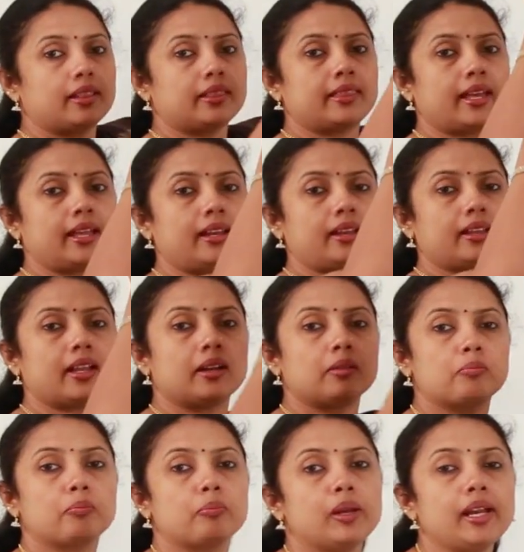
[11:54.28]
and then
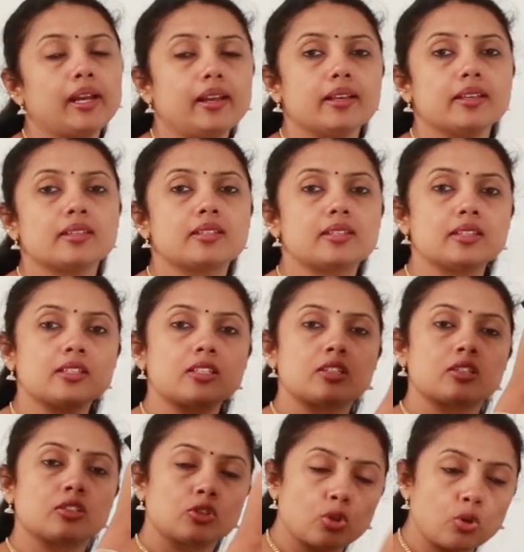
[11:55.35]
that blade is
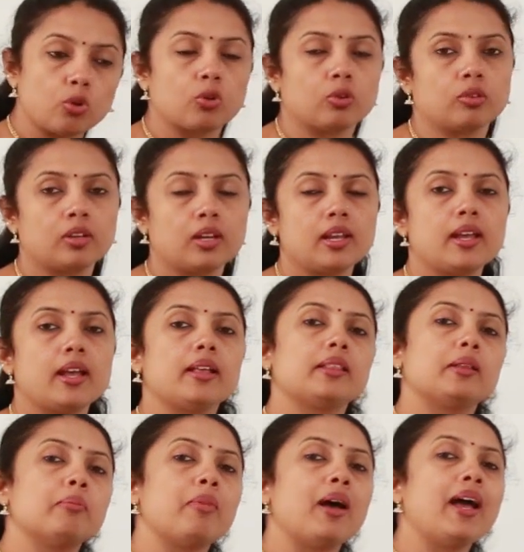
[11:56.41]
just thrown.
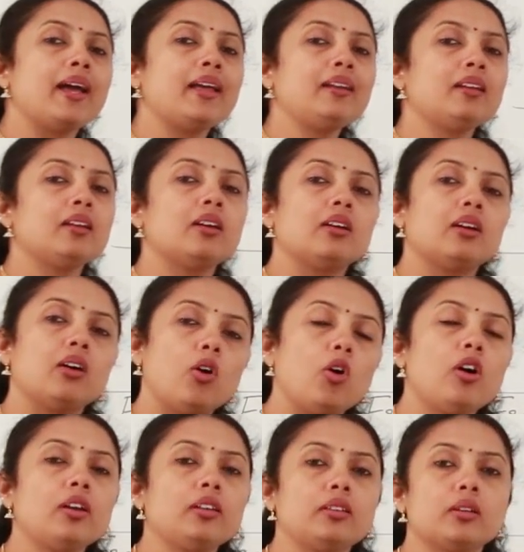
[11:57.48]
The man
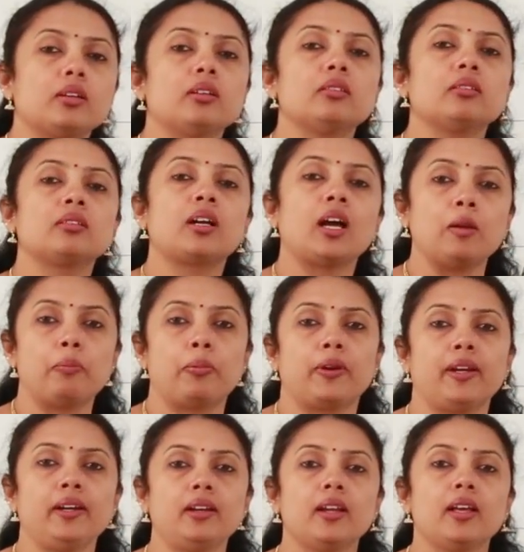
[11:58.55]
or the
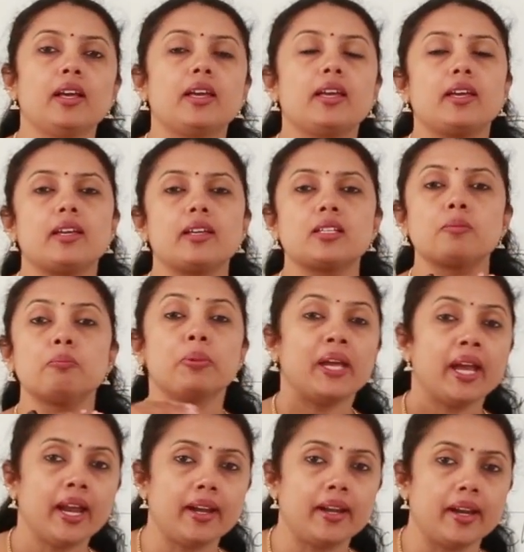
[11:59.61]
culprit, he is
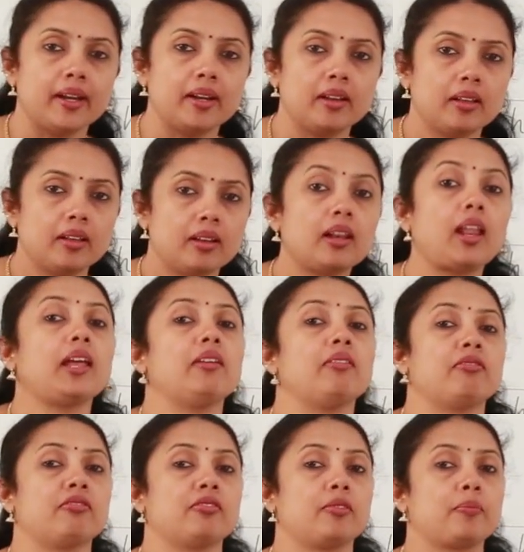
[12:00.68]
beheaded live.